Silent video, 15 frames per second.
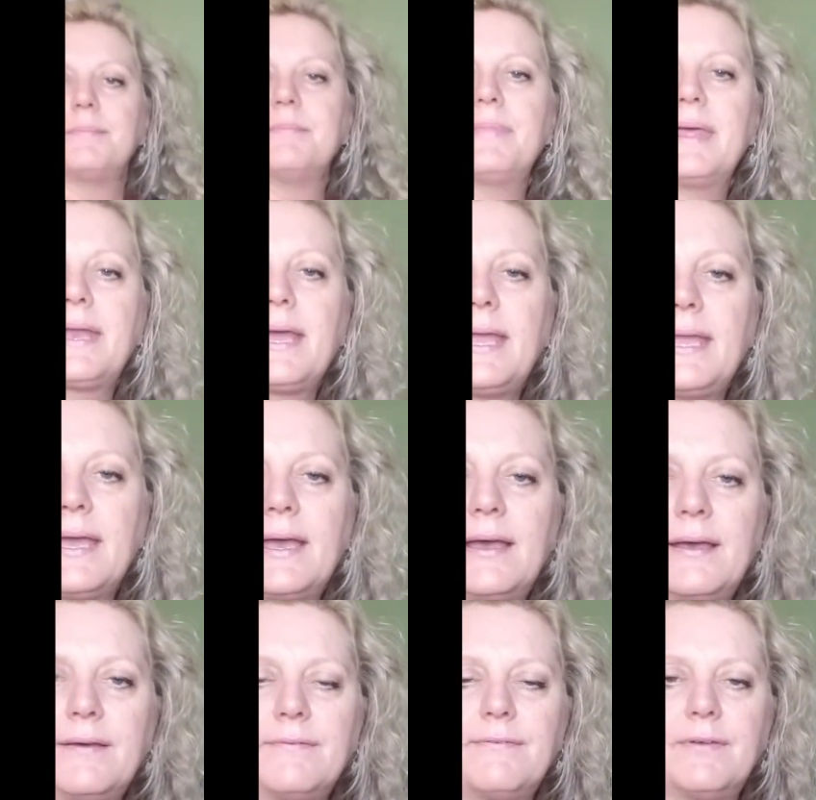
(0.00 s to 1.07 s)
that I
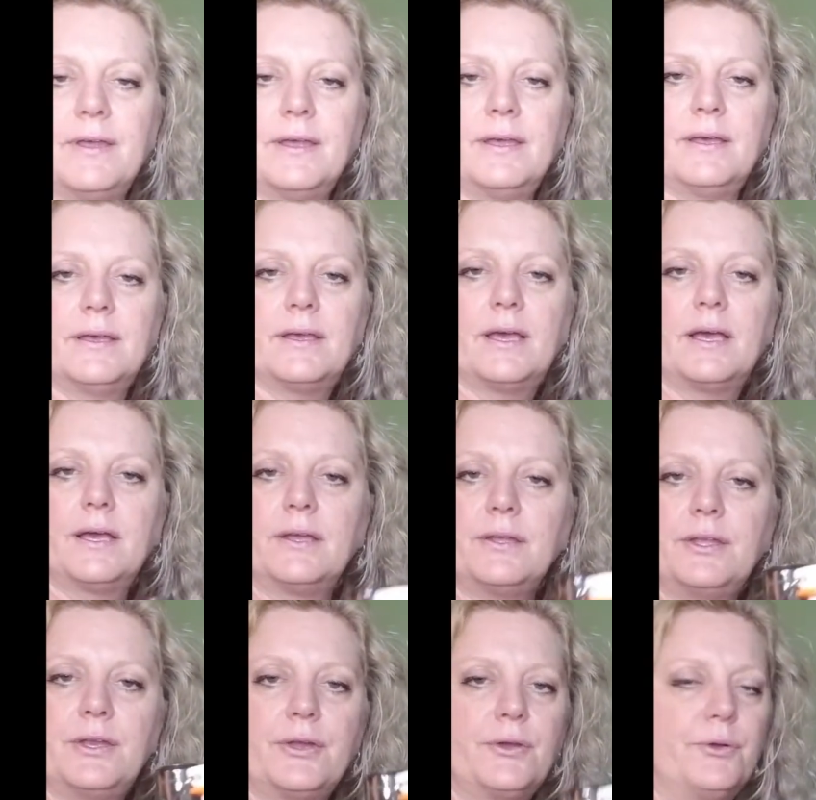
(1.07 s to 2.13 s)
have,
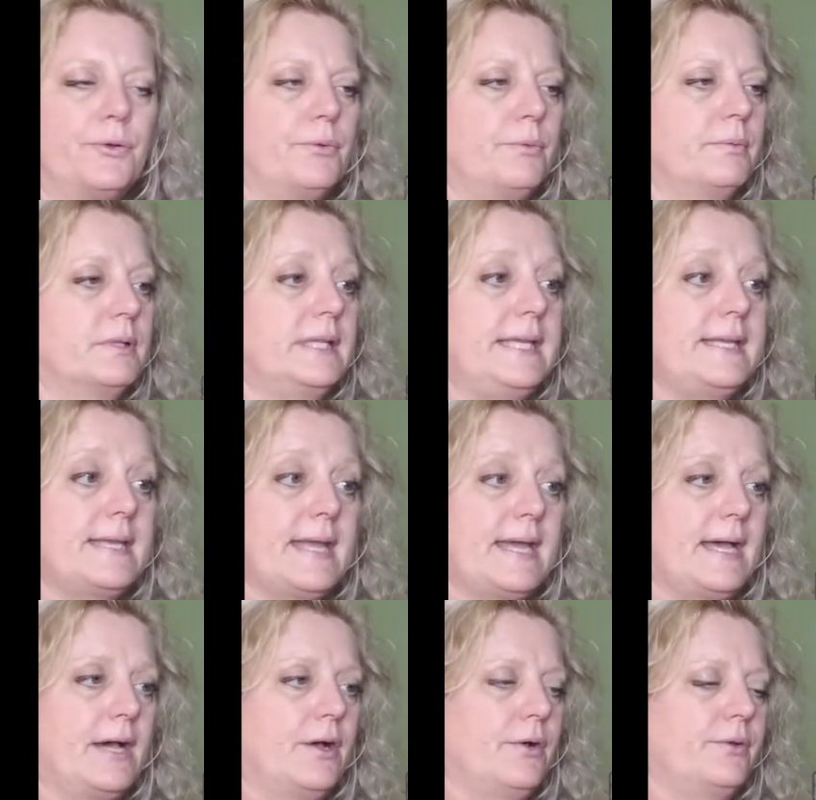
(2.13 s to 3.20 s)
cleaned
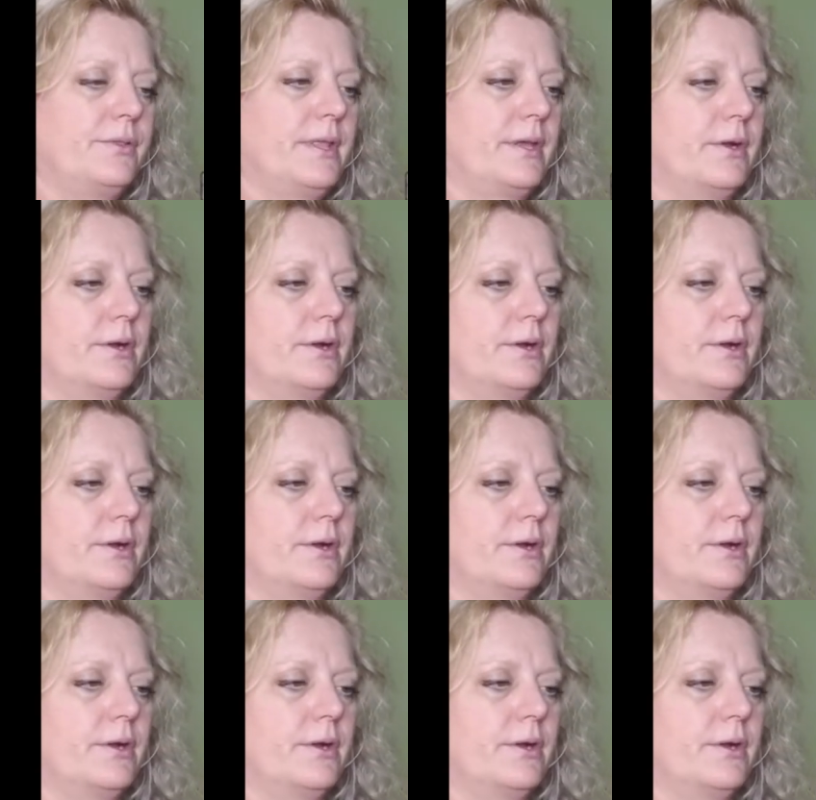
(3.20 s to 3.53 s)
out that are,